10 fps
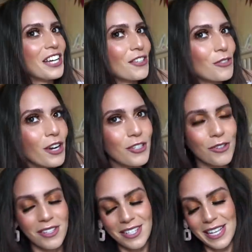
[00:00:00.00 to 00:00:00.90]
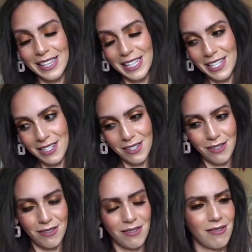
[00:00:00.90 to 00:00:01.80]
in the drugstore, this is at least
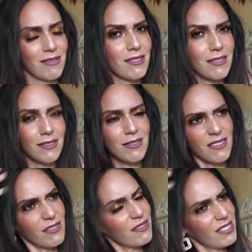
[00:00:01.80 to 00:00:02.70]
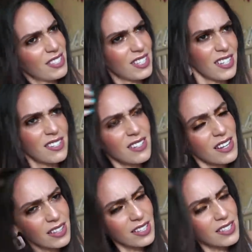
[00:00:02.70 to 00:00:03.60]
six,
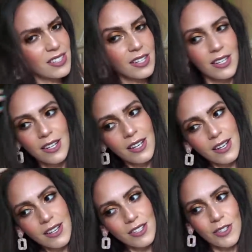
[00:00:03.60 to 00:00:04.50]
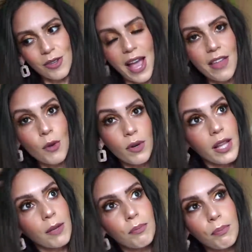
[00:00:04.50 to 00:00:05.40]
at least. So yeah, there were
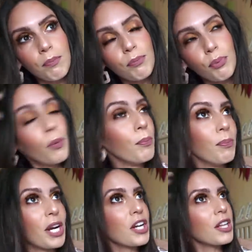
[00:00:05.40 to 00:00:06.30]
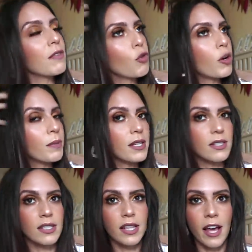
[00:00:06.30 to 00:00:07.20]
like barely four
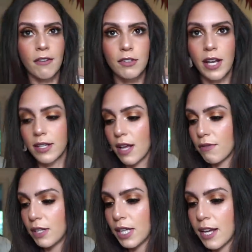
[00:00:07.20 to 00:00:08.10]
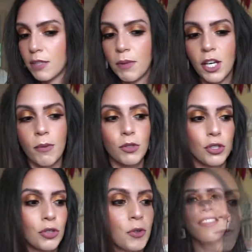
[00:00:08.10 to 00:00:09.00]
pieces left. I definitely had to pick up
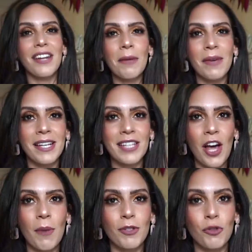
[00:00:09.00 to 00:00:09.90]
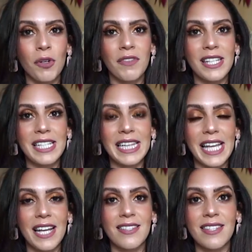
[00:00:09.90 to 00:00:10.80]
two. Then I picked up two of these
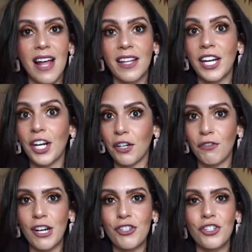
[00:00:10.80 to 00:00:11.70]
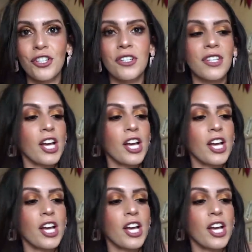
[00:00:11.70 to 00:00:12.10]
Glade Solid Air Fresheners.